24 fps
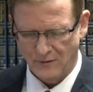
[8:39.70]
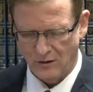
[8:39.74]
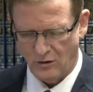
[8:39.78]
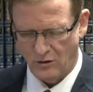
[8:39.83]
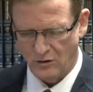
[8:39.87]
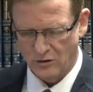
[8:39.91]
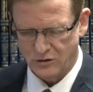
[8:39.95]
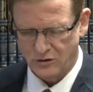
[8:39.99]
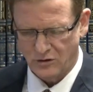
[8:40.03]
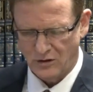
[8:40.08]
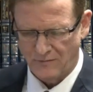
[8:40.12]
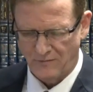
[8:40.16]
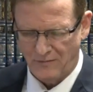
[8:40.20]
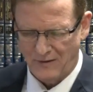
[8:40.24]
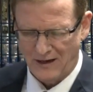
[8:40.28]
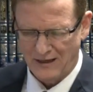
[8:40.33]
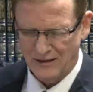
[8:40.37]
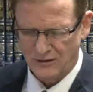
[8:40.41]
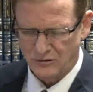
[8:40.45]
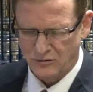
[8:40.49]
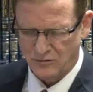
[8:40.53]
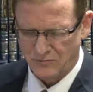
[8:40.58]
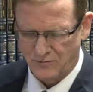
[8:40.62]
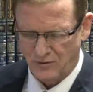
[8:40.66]
also
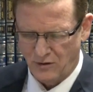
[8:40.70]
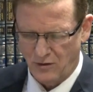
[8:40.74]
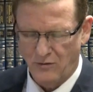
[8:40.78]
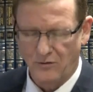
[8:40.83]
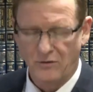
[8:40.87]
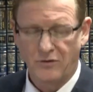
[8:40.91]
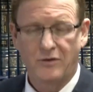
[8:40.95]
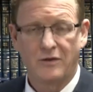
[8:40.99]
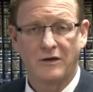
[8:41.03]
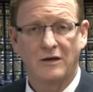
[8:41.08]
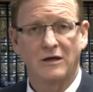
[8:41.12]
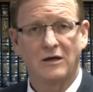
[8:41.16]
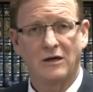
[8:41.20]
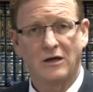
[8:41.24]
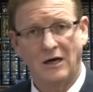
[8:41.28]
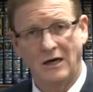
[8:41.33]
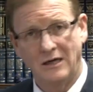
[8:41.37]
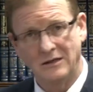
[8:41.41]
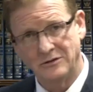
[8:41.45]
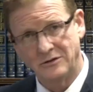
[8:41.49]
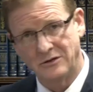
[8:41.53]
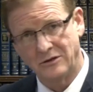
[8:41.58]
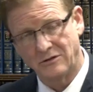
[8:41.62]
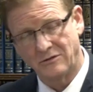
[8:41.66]
applied to both
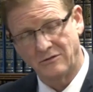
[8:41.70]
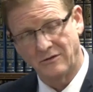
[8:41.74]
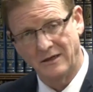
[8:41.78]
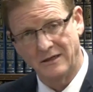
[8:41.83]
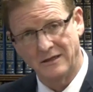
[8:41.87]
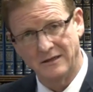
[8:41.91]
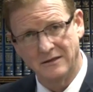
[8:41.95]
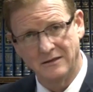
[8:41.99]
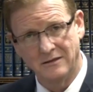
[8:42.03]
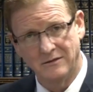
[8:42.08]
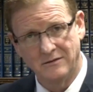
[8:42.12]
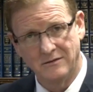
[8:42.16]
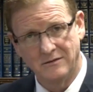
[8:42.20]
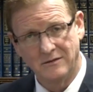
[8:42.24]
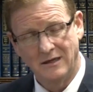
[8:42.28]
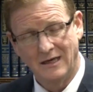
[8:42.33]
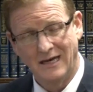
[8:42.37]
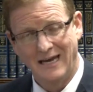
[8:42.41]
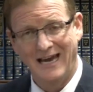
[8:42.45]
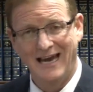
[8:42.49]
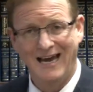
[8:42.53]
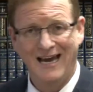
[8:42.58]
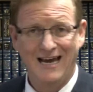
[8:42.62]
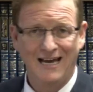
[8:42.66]
consecrated
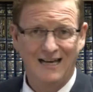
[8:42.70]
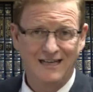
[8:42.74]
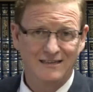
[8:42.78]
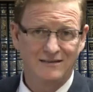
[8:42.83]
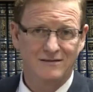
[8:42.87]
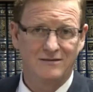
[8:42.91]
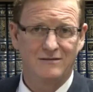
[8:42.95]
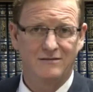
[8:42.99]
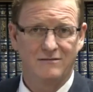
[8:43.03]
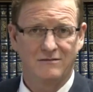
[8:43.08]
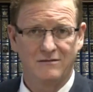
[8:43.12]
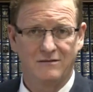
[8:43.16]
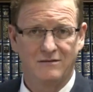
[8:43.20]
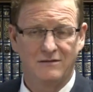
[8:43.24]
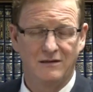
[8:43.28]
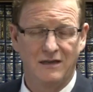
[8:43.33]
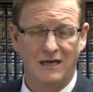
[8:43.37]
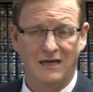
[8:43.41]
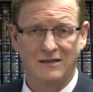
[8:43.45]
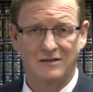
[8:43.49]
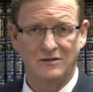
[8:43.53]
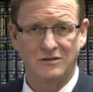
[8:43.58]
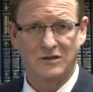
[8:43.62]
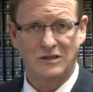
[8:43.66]
and
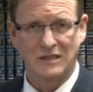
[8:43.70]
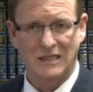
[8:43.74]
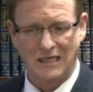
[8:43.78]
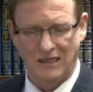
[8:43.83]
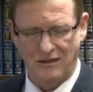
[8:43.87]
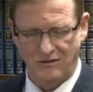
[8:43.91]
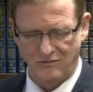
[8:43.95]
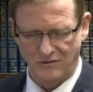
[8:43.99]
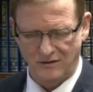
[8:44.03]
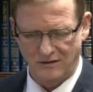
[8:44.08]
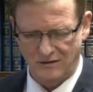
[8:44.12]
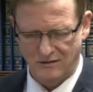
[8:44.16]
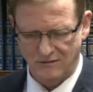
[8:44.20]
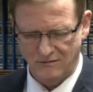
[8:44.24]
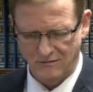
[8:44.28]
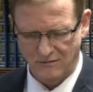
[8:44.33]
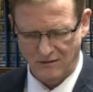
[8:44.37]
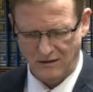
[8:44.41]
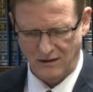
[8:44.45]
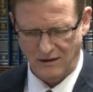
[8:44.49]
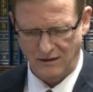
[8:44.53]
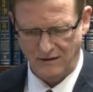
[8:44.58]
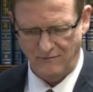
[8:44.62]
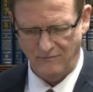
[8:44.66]
non-sacred
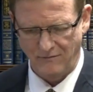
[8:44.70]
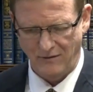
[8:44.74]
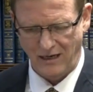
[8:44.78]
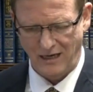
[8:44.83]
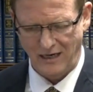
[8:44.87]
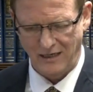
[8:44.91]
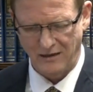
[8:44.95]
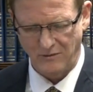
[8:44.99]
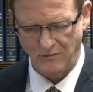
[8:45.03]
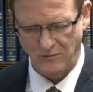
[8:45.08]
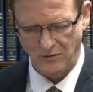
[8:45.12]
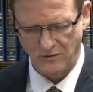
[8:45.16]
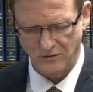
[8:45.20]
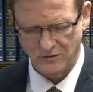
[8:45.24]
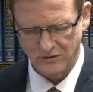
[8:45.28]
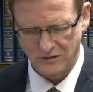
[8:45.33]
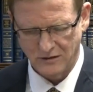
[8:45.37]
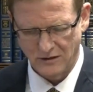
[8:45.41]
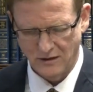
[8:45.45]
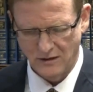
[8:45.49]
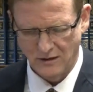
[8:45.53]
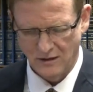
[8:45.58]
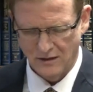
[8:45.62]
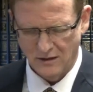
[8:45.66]
animals.
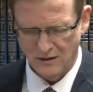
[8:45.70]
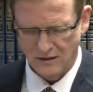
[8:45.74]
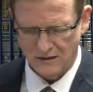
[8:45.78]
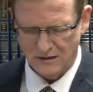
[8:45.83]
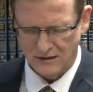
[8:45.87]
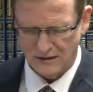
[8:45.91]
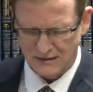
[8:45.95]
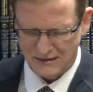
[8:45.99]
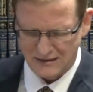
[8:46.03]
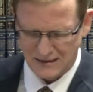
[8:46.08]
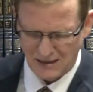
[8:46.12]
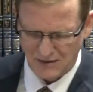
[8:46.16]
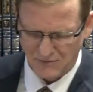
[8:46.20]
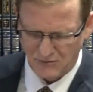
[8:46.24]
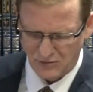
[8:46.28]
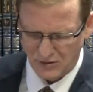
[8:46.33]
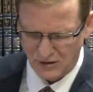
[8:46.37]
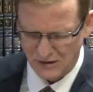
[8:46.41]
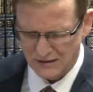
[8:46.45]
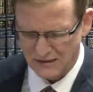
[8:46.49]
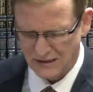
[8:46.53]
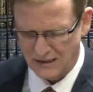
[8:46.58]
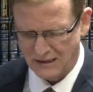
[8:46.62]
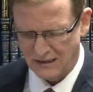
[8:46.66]
The same
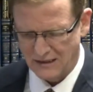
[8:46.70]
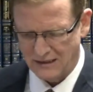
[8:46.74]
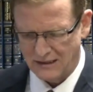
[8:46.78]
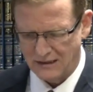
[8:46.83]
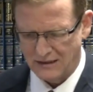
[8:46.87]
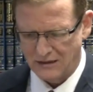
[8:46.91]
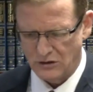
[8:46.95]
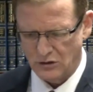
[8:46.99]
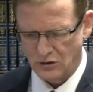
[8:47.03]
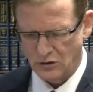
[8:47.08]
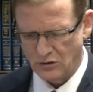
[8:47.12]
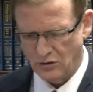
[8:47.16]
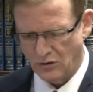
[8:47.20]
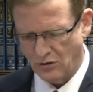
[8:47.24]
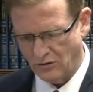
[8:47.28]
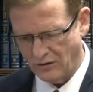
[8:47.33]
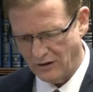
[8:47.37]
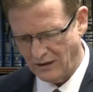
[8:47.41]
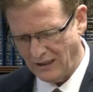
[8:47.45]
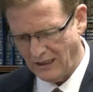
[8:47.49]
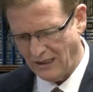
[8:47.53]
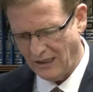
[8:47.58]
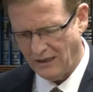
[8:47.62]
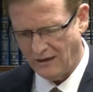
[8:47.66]
reasoning that is no
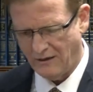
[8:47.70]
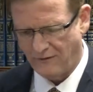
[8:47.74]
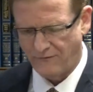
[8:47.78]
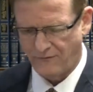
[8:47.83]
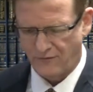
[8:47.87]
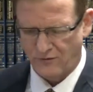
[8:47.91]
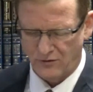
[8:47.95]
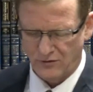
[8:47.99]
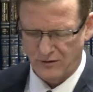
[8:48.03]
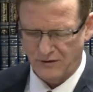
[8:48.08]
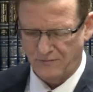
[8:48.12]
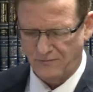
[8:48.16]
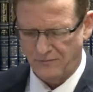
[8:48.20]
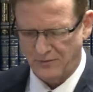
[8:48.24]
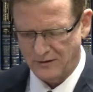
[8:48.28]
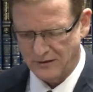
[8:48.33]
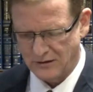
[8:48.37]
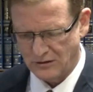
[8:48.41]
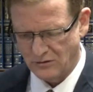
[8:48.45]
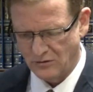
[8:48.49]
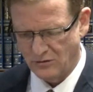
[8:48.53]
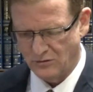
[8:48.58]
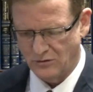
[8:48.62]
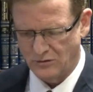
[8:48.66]
need for the
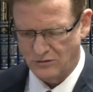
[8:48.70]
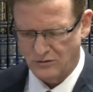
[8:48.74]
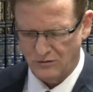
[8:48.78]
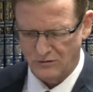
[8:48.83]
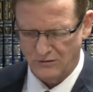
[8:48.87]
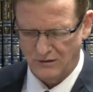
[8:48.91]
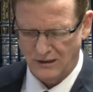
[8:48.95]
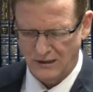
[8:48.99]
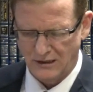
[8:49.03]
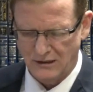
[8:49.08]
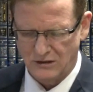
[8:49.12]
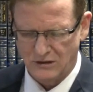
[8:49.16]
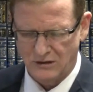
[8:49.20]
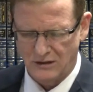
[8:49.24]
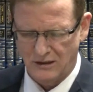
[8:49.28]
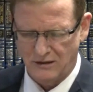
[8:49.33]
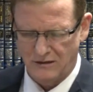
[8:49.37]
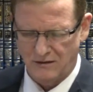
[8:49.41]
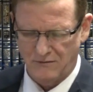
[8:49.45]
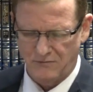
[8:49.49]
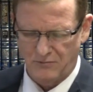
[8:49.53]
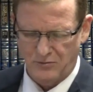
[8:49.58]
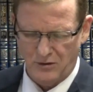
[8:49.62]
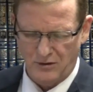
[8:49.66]
pasuk to teach that
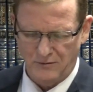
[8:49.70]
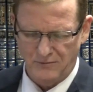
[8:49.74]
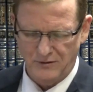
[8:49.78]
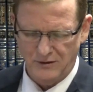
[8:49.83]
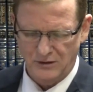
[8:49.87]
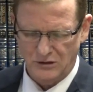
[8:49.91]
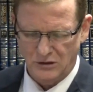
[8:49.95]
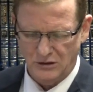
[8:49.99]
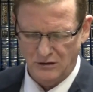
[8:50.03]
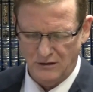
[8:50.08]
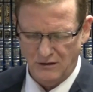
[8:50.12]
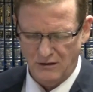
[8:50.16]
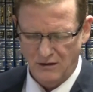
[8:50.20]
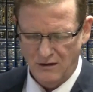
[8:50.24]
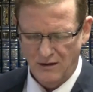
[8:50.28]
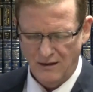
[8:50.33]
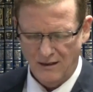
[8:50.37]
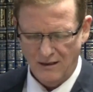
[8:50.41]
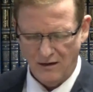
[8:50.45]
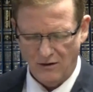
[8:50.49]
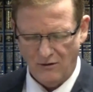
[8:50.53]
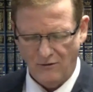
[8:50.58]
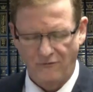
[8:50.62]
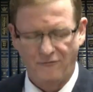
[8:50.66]
the prohibition
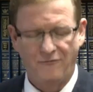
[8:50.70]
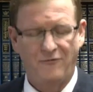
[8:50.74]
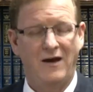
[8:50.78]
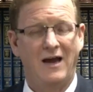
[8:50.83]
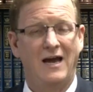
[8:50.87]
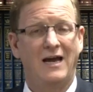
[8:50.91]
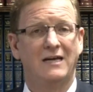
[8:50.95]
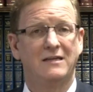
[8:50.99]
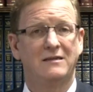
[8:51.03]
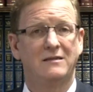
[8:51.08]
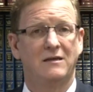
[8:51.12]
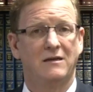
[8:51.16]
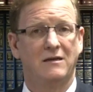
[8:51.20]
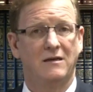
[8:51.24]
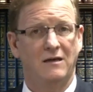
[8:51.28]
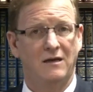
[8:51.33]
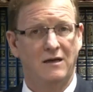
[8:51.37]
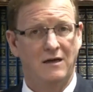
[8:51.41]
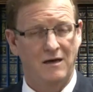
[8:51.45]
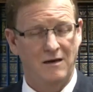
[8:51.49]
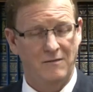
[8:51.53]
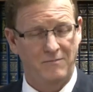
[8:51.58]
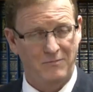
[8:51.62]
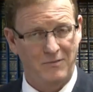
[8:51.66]
of fat
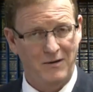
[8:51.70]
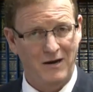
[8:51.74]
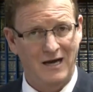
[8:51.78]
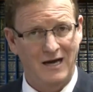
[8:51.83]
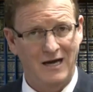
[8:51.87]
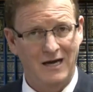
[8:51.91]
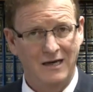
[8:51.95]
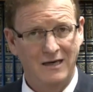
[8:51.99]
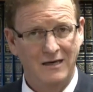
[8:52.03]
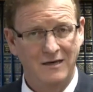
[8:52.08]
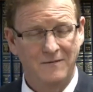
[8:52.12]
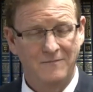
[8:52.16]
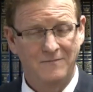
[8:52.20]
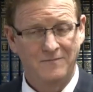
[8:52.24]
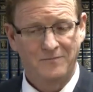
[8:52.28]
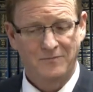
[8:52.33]
apply.